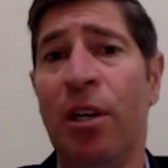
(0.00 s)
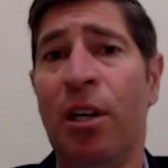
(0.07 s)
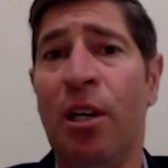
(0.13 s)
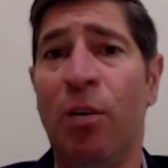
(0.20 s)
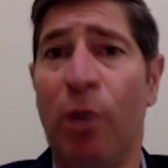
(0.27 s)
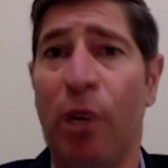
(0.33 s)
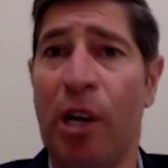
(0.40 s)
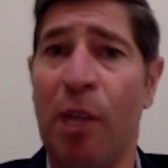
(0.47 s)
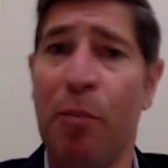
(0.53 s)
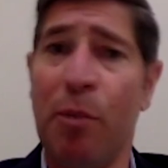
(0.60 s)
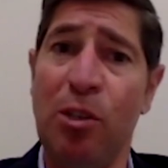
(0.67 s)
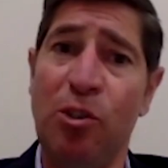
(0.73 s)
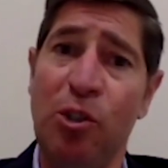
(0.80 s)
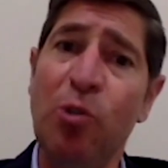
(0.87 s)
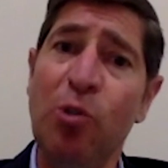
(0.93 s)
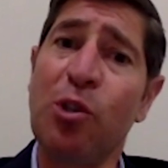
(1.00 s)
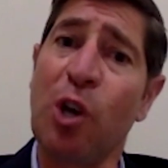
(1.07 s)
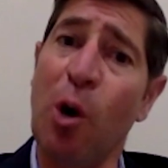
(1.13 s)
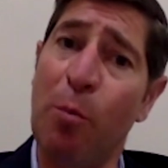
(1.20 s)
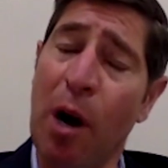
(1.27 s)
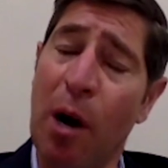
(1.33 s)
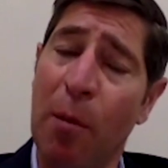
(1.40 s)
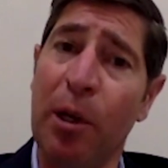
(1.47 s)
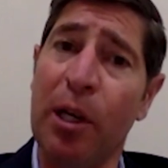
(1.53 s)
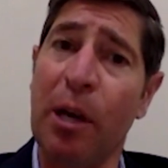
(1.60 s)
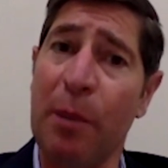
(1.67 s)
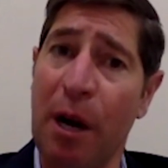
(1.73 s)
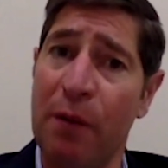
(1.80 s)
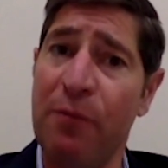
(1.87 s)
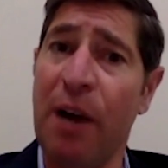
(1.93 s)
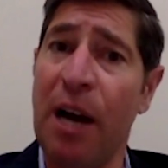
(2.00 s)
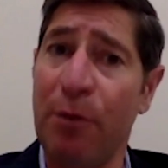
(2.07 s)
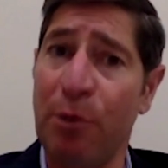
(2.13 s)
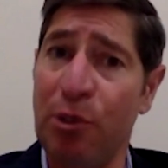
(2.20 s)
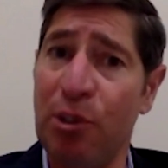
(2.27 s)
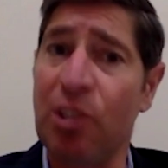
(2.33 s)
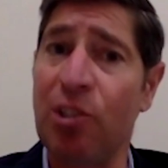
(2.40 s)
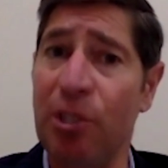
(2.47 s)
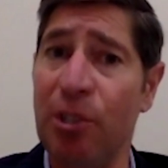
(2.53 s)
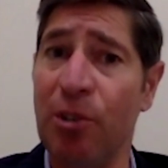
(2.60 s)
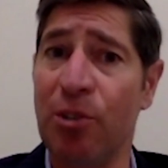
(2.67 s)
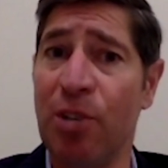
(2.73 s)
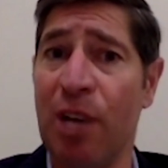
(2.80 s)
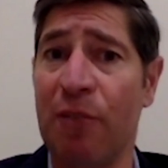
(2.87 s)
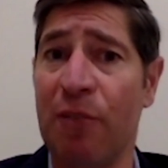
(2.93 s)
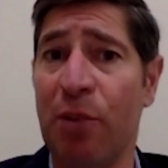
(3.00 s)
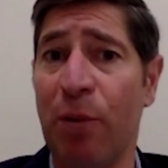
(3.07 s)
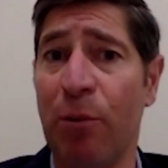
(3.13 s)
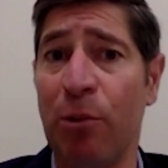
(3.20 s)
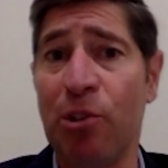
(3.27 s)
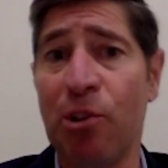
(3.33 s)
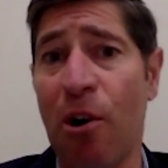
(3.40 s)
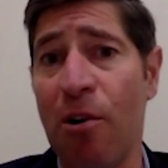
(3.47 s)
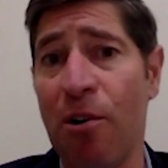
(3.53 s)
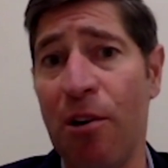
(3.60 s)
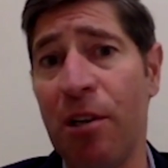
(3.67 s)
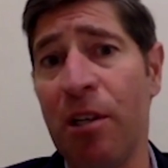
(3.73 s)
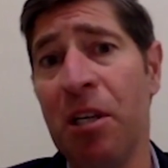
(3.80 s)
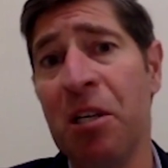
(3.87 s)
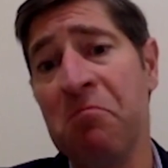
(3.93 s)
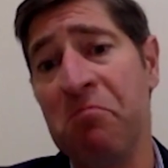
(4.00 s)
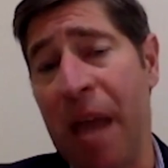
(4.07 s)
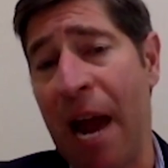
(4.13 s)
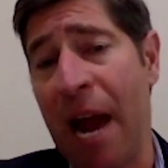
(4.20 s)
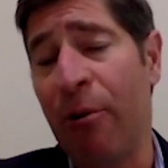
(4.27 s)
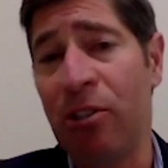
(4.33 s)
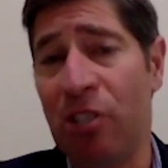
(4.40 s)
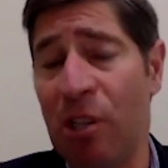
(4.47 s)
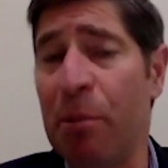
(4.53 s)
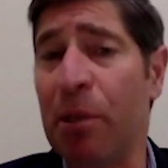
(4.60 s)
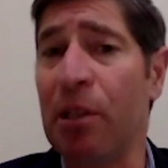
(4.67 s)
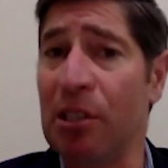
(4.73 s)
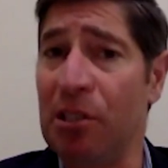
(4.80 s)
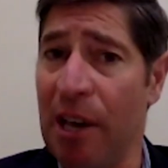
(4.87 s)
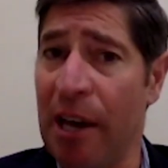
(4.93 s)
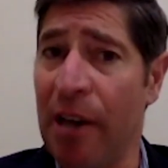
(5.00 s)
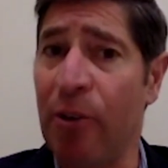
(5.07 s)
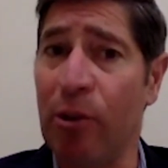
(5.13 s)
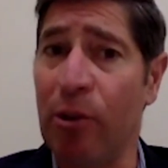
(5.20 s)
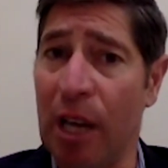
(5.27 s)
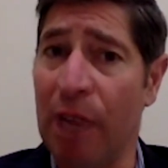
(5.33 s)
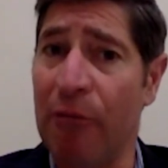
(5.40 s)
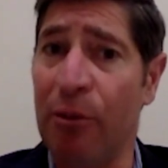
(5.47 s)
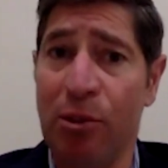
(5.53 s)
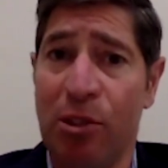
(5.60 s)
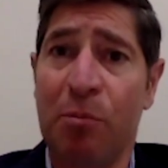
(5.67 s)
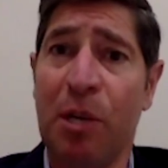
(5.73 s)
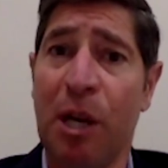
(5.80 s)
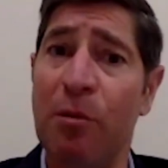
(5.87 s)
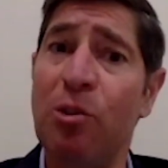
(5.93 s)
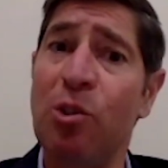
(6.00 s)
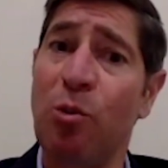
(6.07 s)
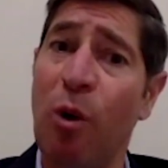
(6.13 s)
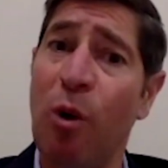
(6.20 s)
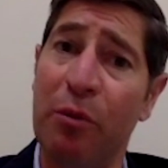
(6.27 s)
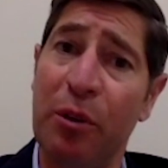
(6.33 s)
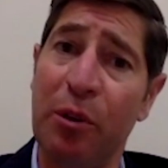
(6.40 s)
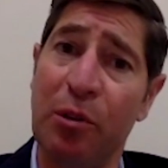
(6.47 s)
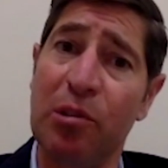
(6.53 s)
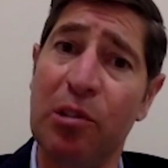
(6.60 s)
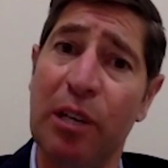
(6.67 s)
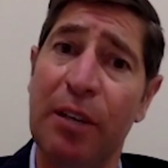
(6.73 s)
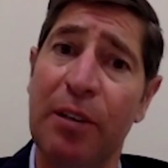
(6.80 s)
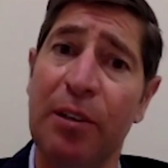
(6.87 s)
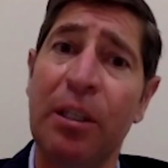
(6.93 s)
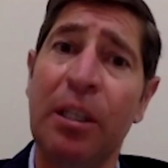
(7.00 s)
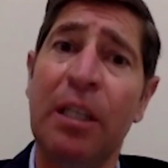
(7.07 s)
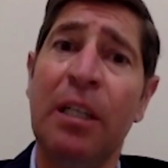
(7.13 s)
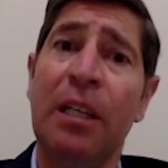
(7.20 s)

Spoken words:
where companies used to go public about 5 or 6 years after they were started. Now it's typically 10 or 11 or sometimes 12 years later.